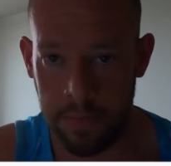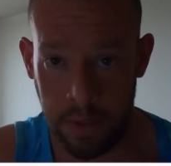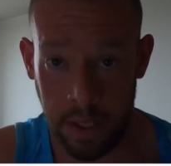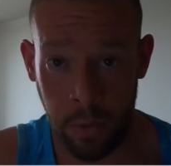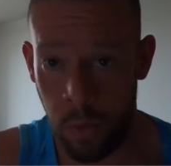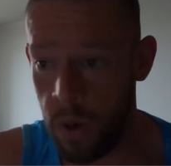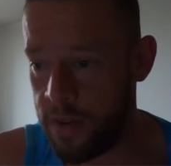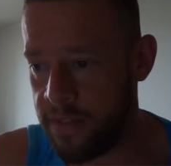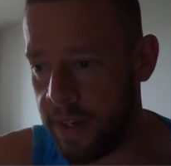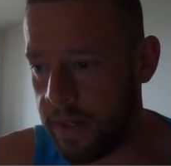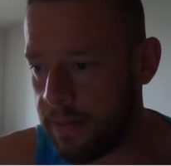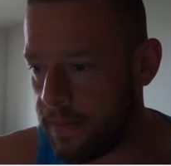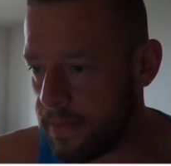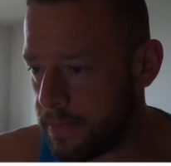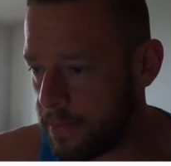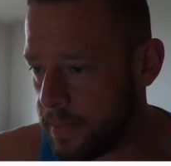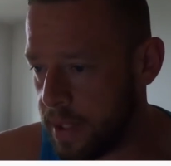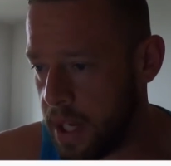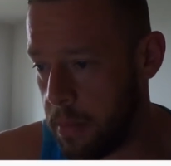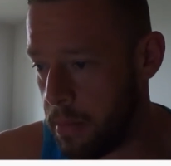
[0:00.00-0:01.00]
It's worth it,
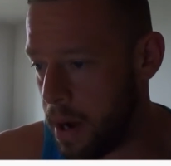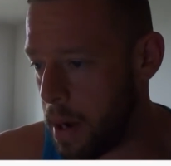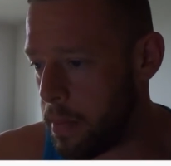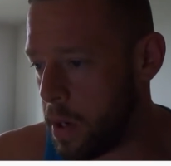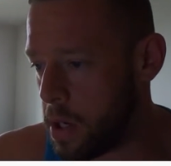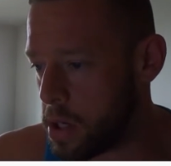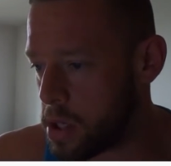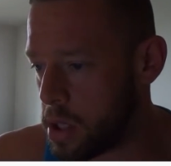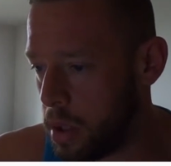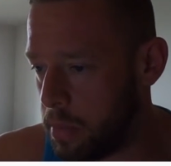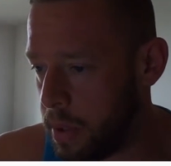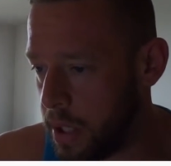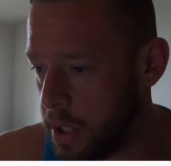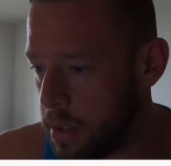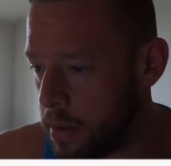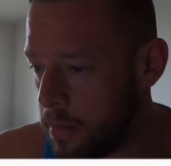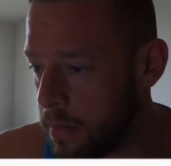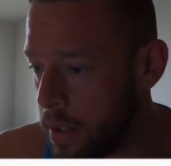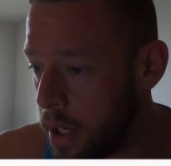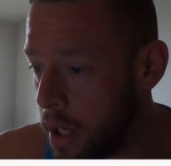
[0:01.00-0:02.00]
in my personal
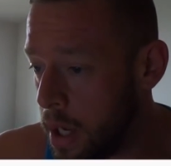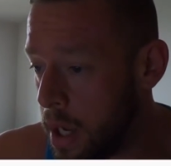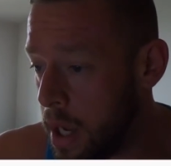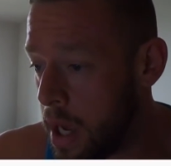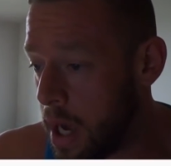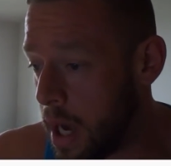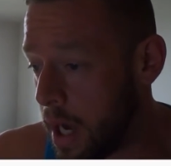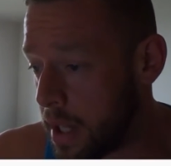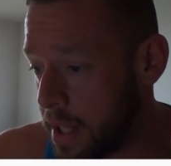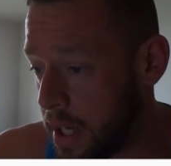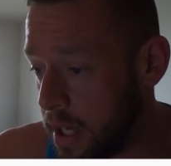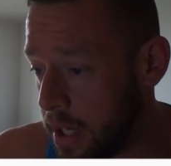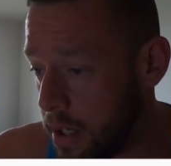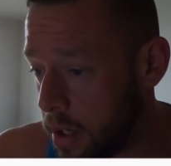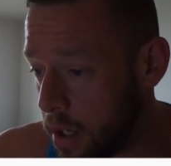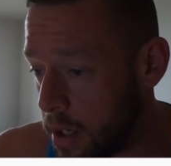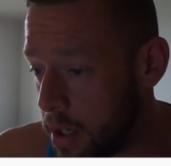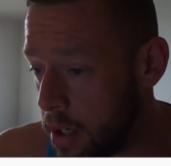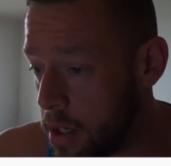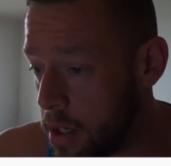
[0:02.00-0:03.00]
opinion. I think
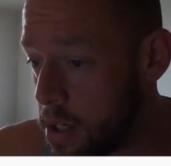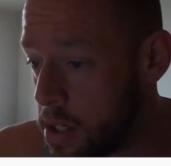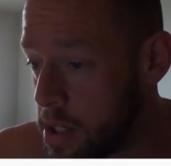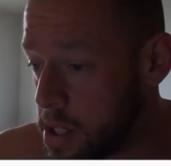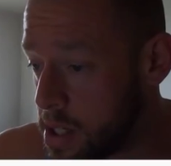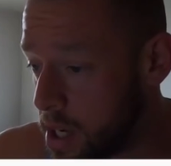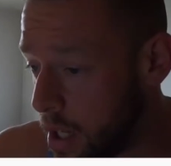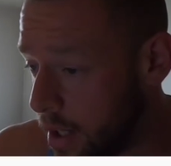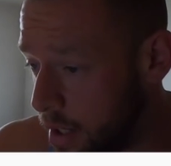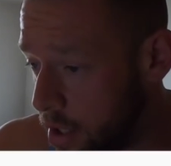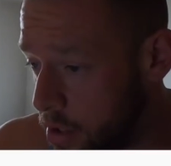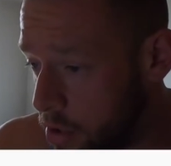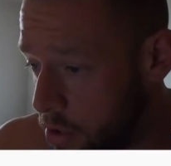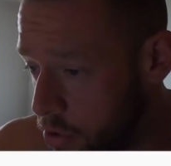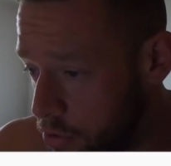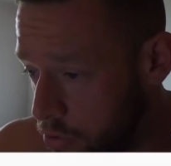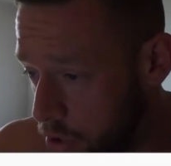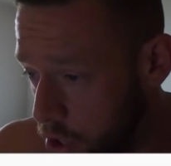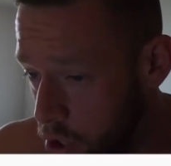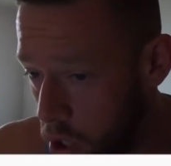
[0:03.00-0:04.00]
selling
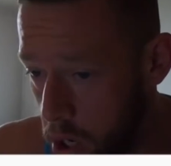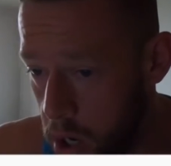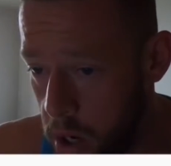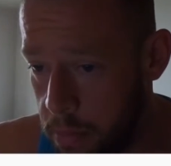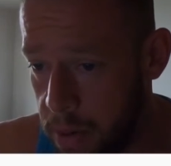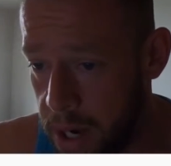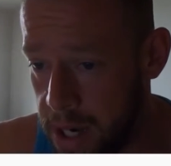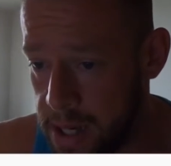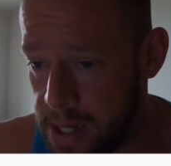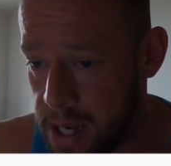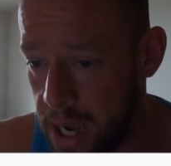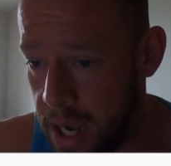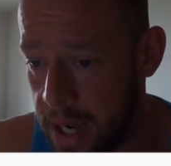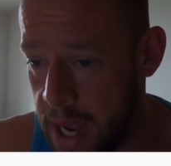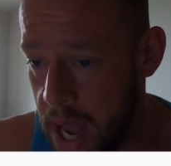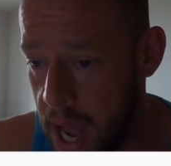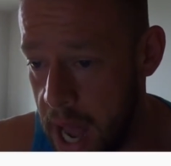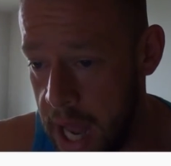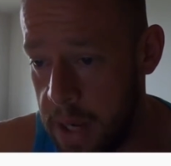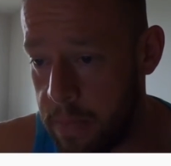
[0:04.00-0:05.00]
industry short by saying
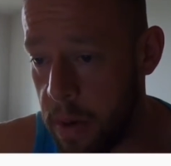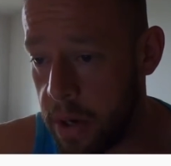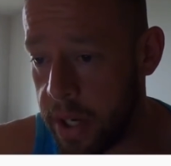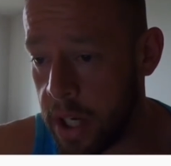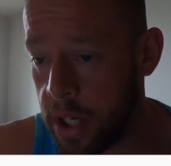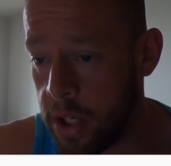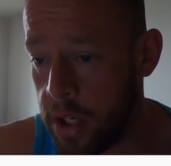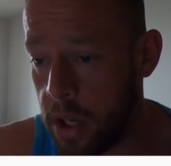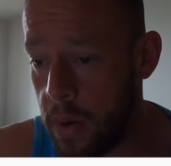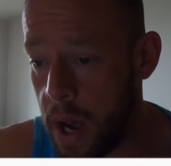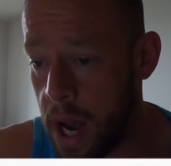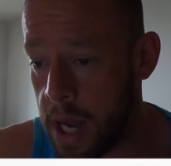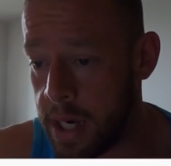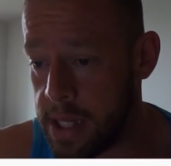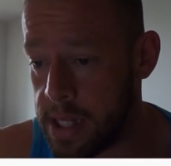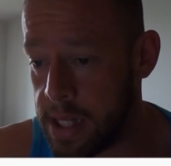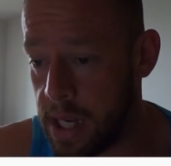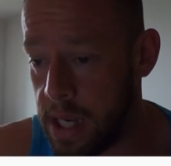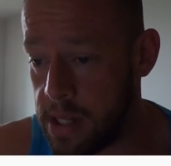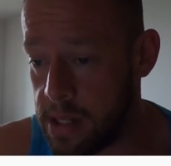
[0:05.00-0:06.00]
anybody can do it and
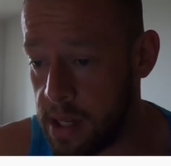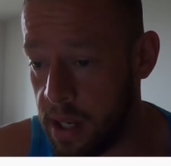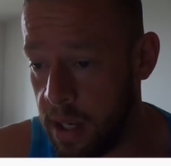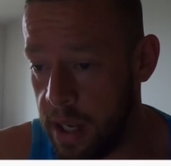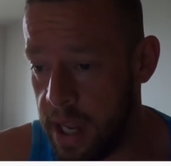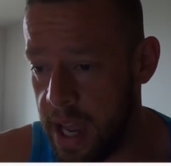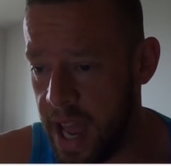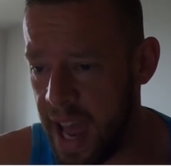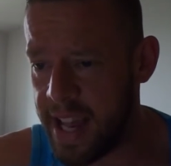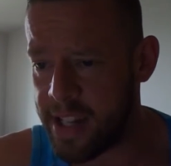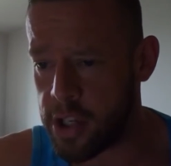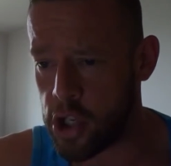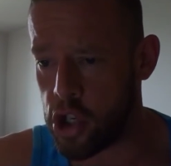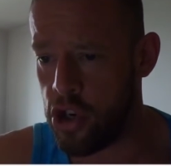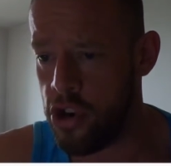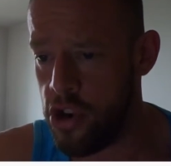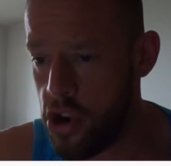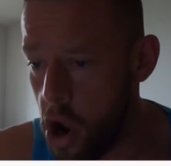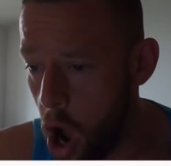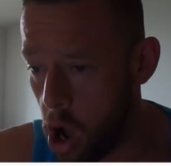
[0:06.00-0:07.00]
it's easy. It's
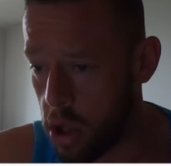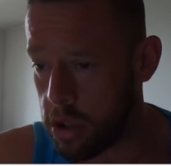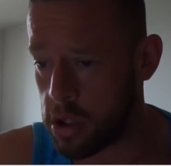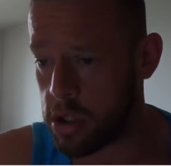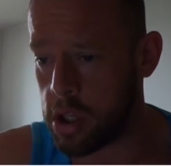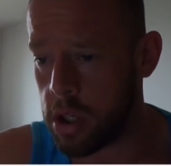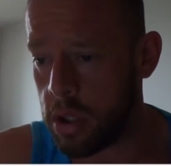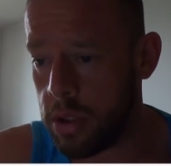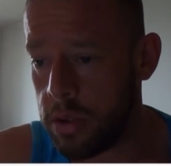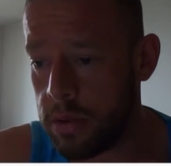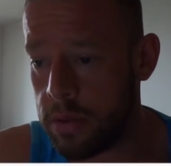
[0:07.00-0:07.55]
not!